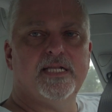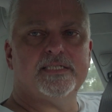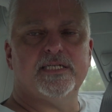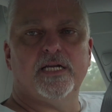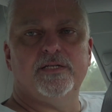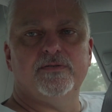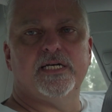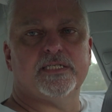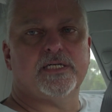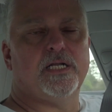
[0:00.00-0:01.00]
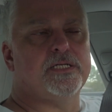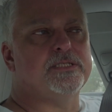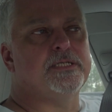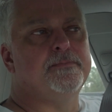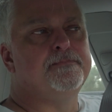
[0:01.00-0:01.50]
that's not a new technology.
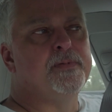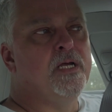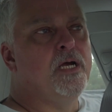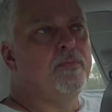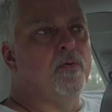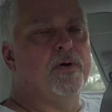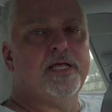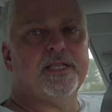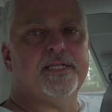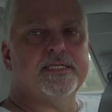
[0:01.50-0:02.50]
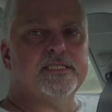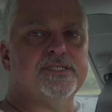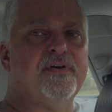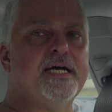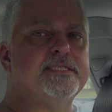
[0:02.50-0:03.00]
But one of the things
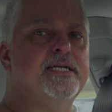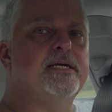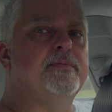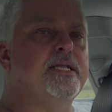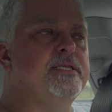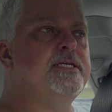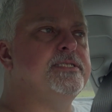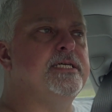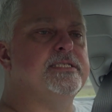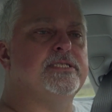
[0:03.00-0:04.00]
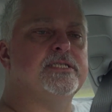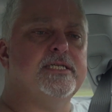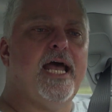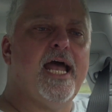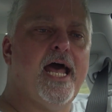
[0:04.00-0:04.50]
that's fascinating about this is just
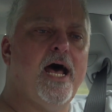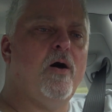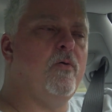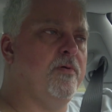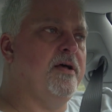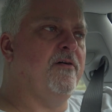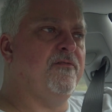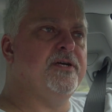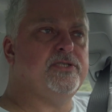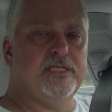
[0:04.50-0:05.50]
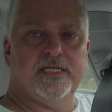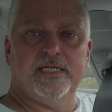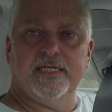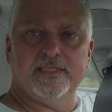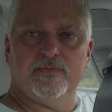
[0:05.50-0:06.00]
how efficient
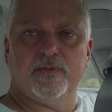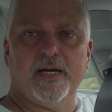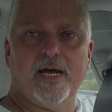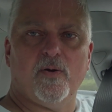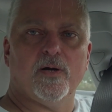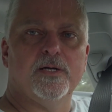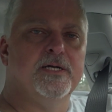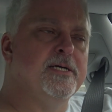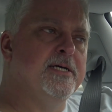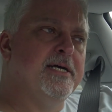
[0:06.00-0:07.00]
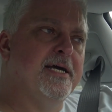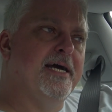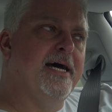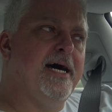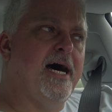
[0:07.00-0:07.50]
it is with power.
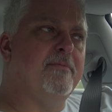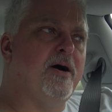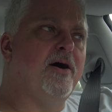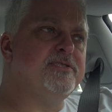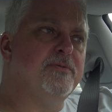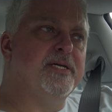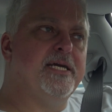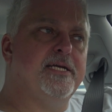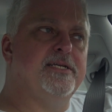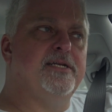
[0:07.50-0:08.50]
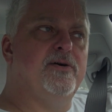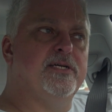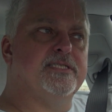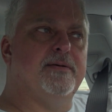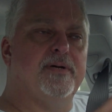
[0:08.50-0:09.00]
I'm also beginning to
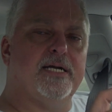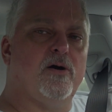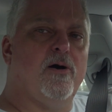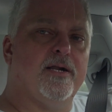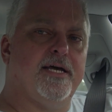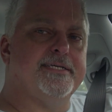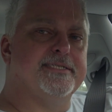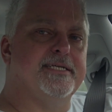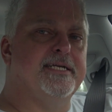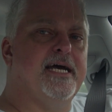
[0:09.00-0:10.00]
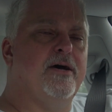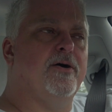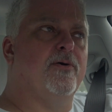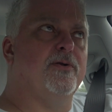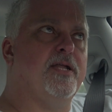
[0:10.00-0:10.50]
notice that my car likes to
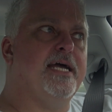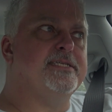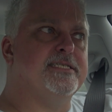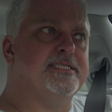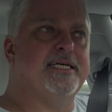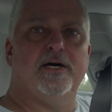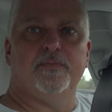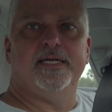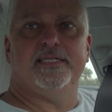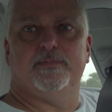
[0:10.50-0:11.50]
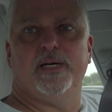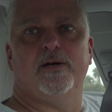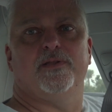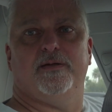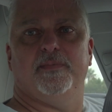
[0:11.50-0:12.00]
tell me it's
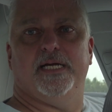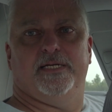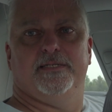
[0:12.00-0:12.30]
better than me.